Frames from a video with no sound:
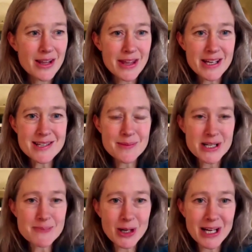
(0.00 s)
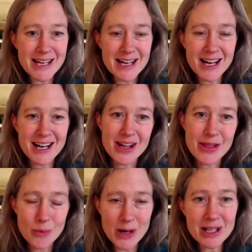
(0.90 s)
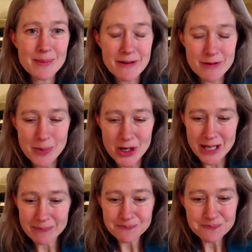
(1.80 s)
Thanks so much, Polly. Welcome everybody